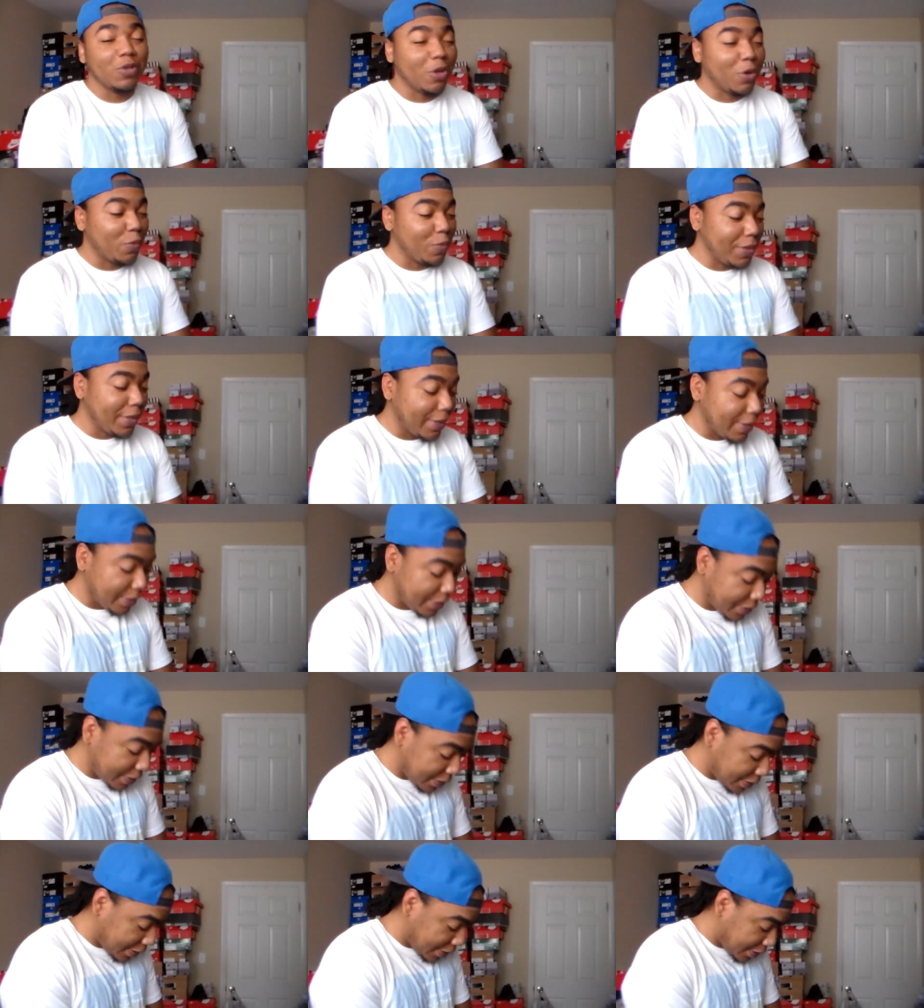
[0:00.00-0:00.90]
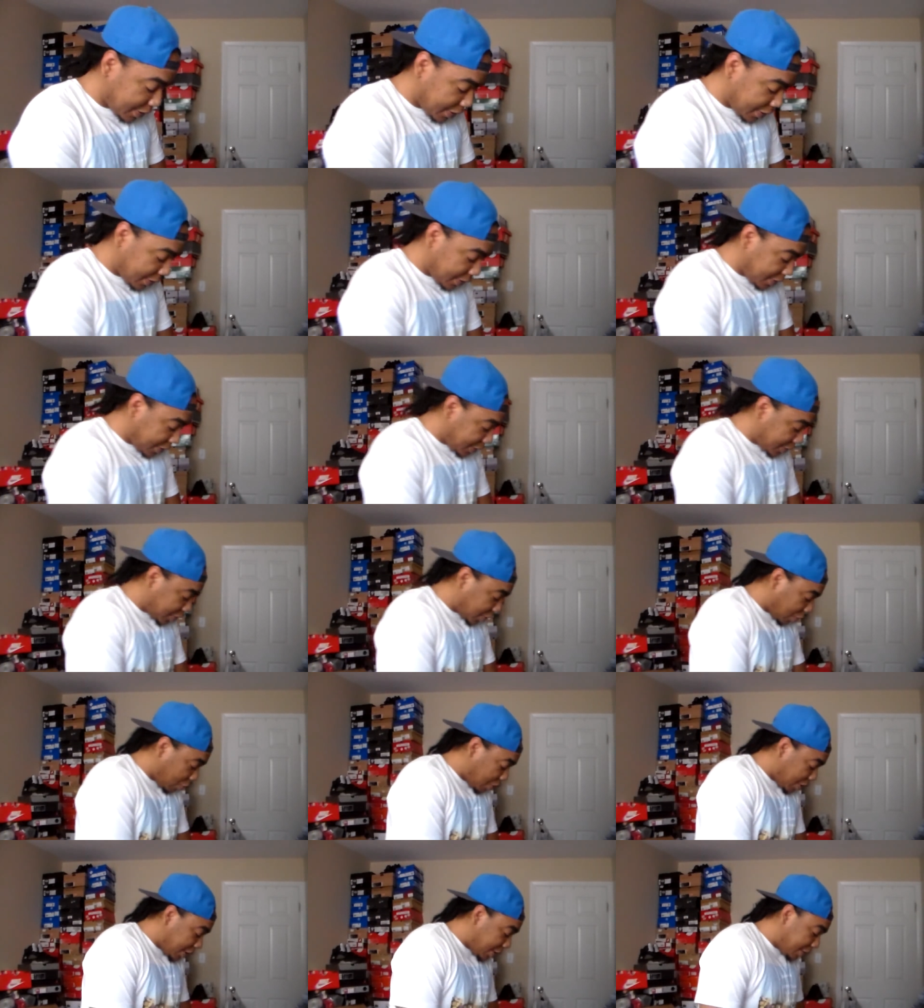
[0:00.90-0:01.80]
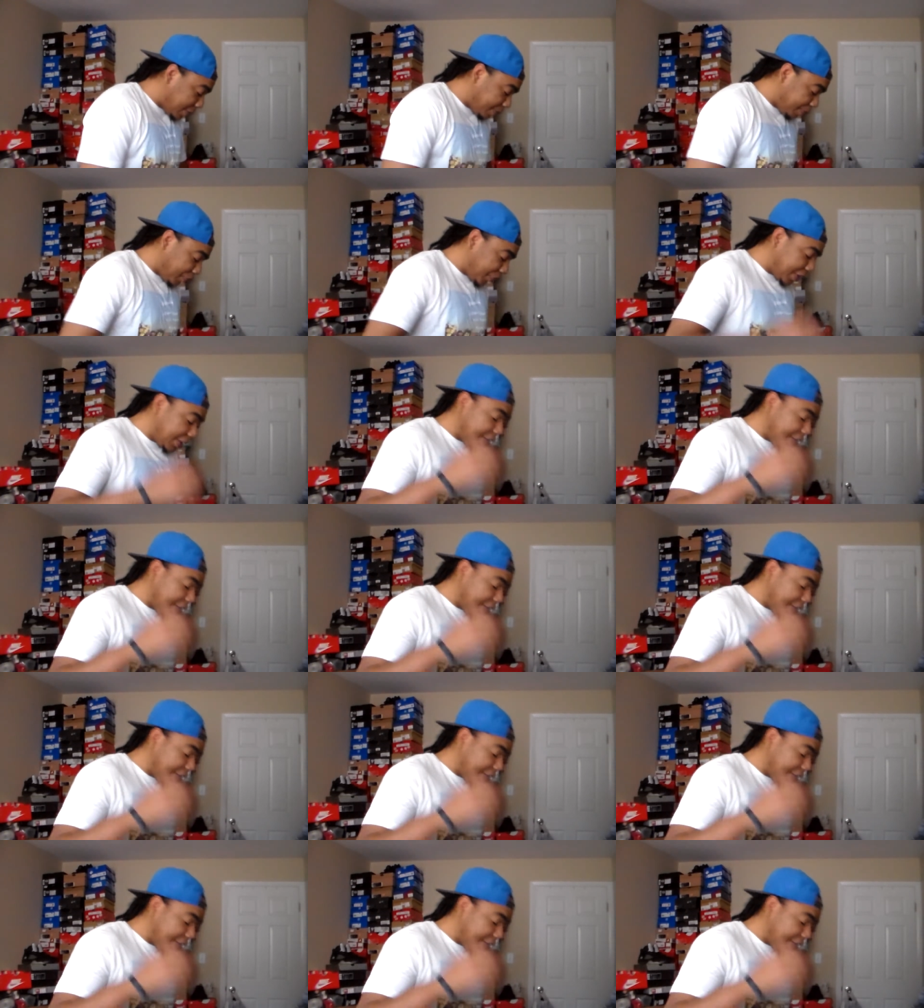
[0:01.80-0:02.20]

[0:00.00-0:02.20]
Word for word: you know me. So um,